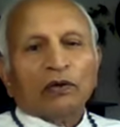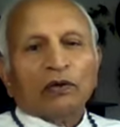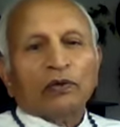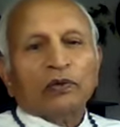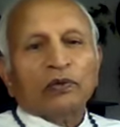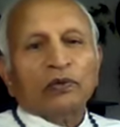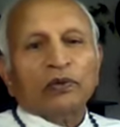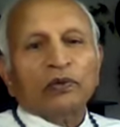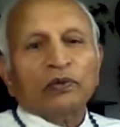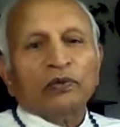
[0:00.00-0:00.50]

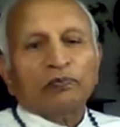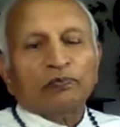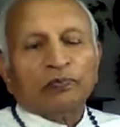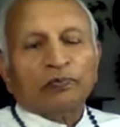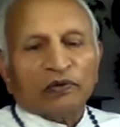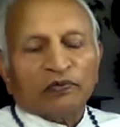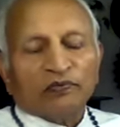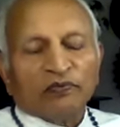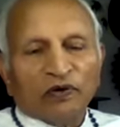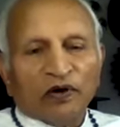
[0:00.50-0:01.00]
who
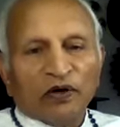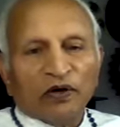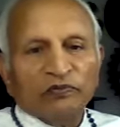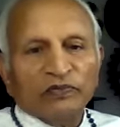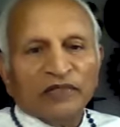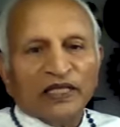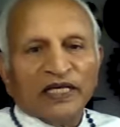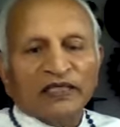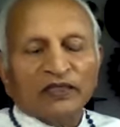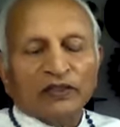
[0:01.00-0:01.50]
perform
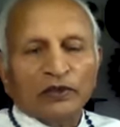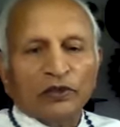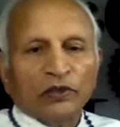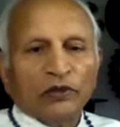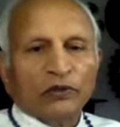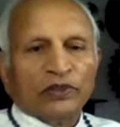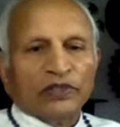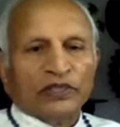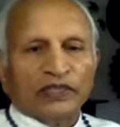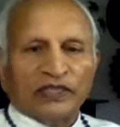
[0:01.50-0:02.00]
their
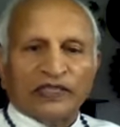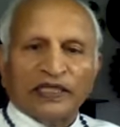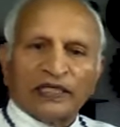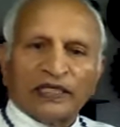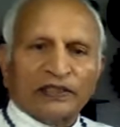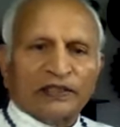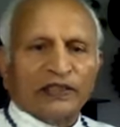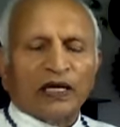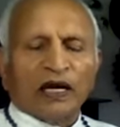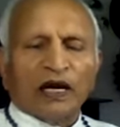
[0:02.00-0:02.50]
duty, their
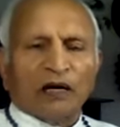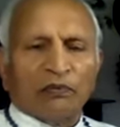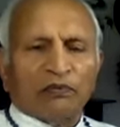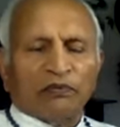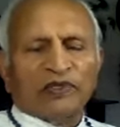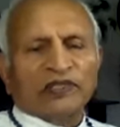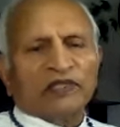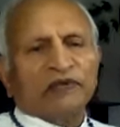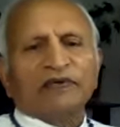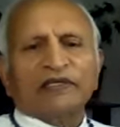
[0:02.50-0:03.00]
job,
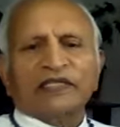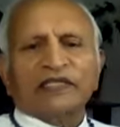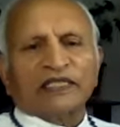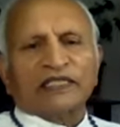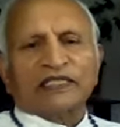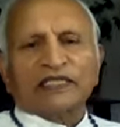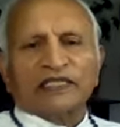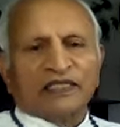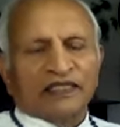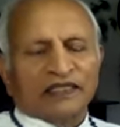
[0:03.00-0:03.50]
whatever it
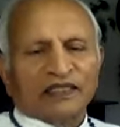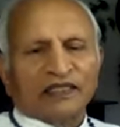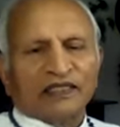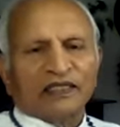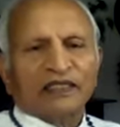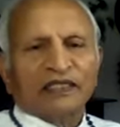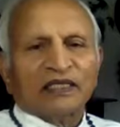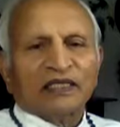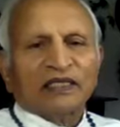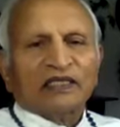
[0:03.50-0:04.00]
is,
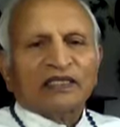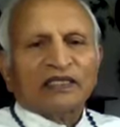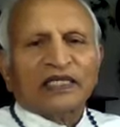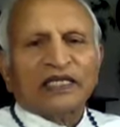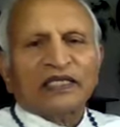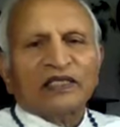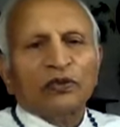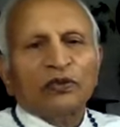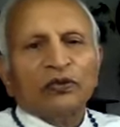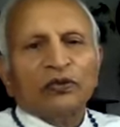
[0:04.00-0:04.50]

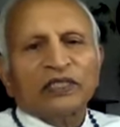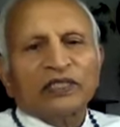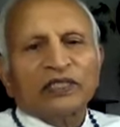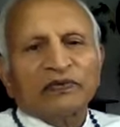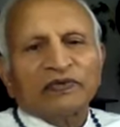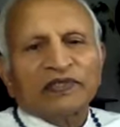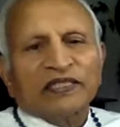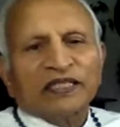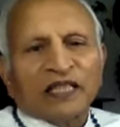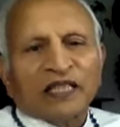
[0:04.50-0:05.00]
they do it
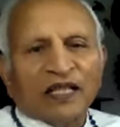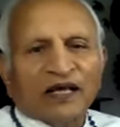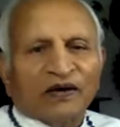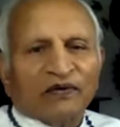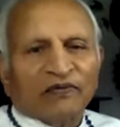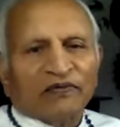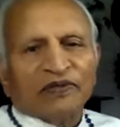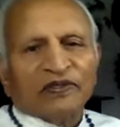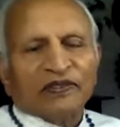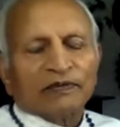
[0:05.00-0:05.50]
with
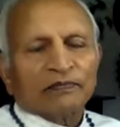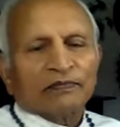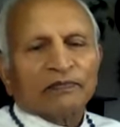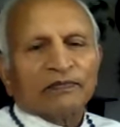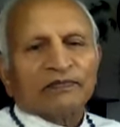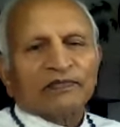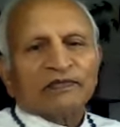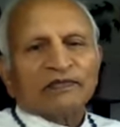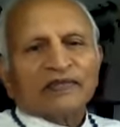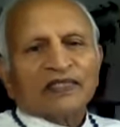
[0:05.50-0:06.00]
love.
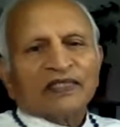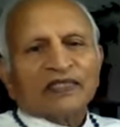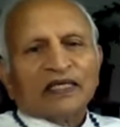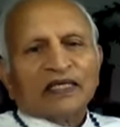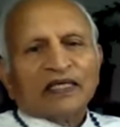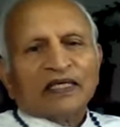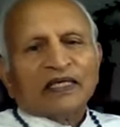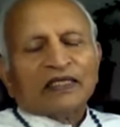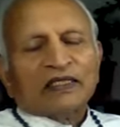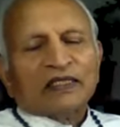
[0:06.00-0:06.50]

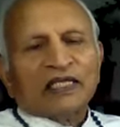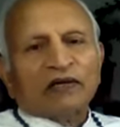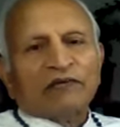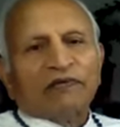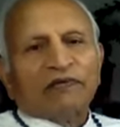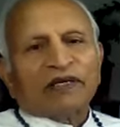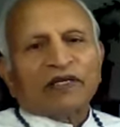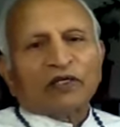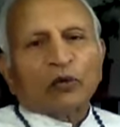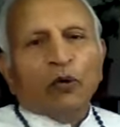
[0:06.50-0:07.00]
They
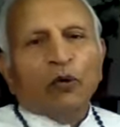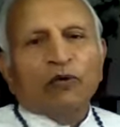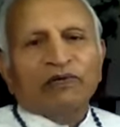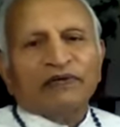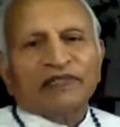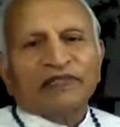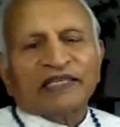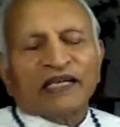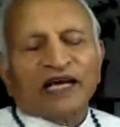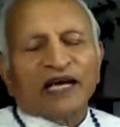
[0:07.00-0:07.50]
work
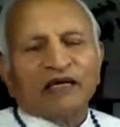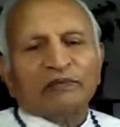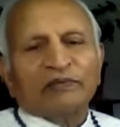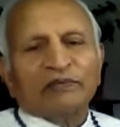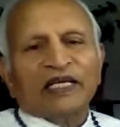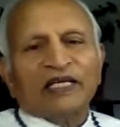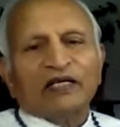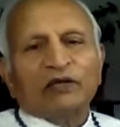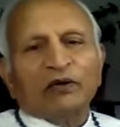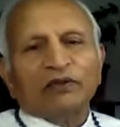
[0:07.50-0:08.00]
overtime,
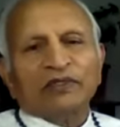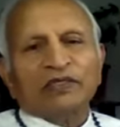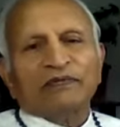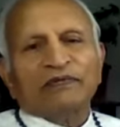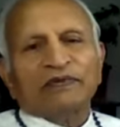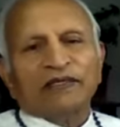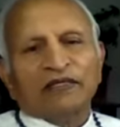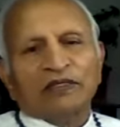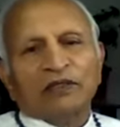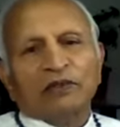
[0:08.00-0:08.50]
they don't
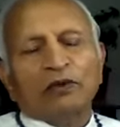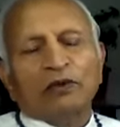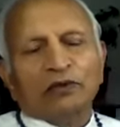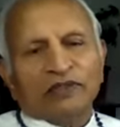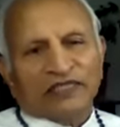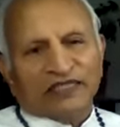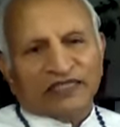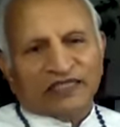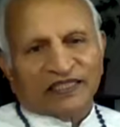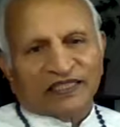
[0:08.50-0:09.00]
even
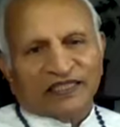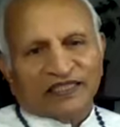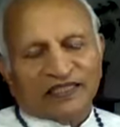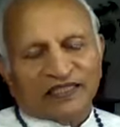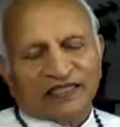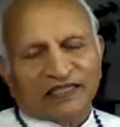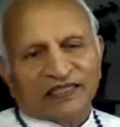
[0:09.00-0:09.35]
notice it.